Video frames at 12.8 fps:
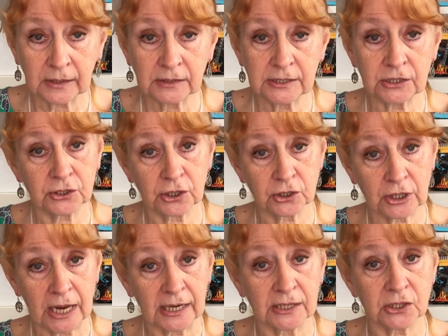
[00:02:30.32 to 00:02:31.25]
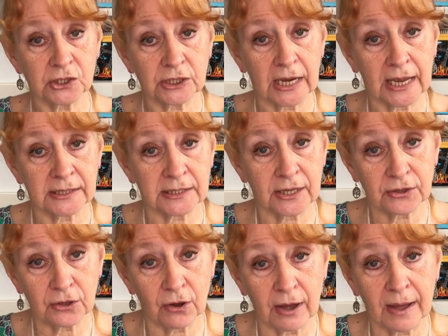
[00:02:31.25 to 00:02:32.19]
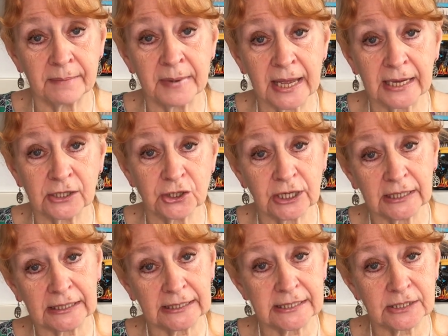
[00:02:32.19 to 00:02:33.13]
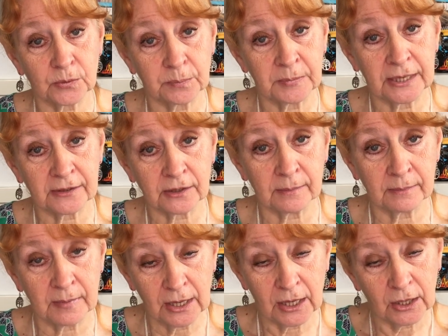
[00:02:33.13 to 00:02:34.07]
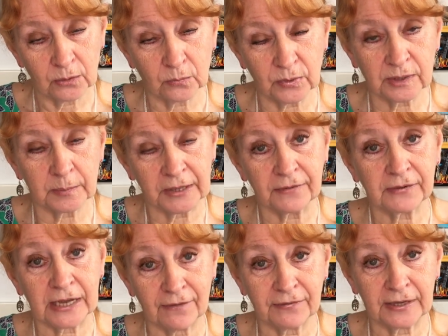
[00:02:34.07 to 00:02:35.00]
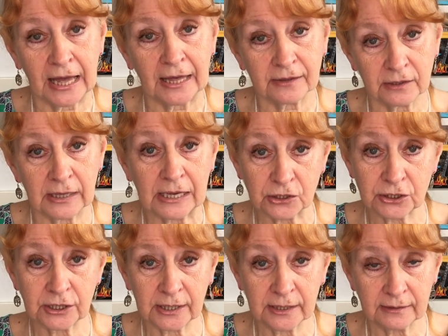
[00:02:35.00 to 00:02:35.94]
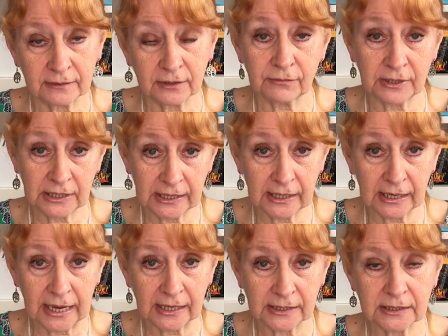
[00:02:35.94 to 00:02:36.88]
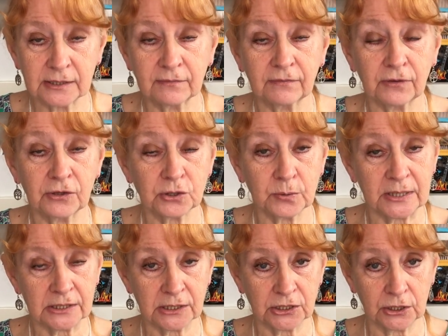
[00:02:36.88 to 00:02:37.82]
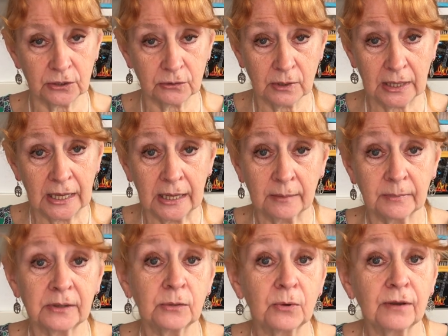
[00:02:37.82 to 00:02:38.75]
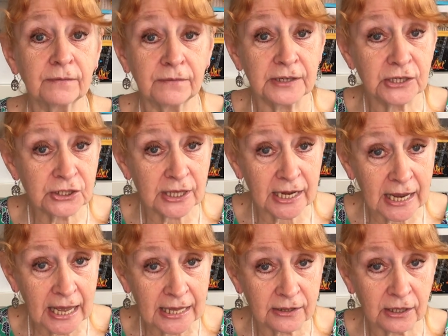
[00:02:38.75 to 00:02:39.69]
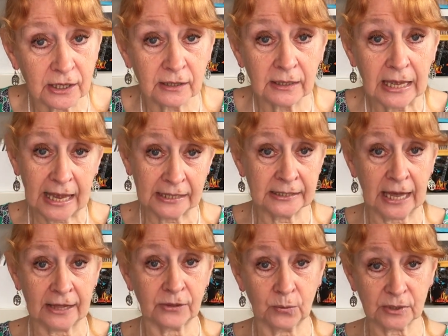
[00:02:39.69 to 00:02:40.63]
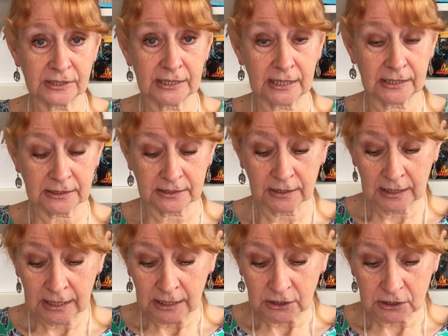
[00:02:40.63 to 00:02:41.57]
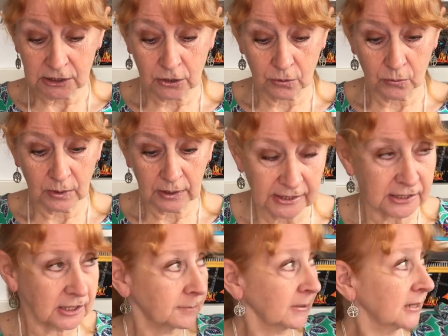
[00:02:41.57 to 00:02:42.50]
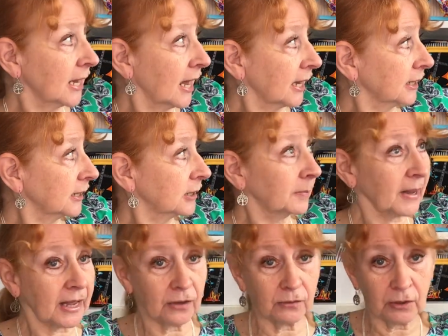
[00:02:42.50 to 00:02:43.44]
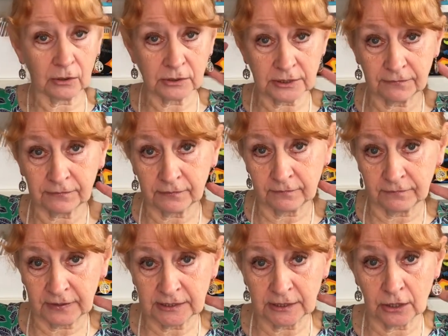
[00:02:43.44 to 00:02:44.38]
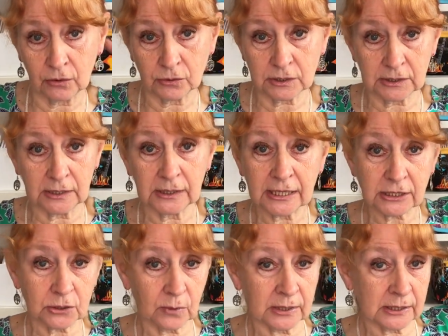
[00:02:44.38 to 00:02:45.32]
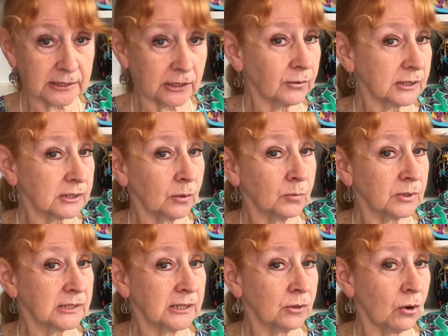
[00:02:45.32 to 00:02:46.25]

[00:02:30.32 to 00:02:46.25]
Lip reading: t-shirt challenge, and I thought I may cheekily submit them with a bit of caveat that actually they're a year late for the 22, but they weren't finished then either, and neither was this. So this has been hanging about on different videos. The last one I saw it on was in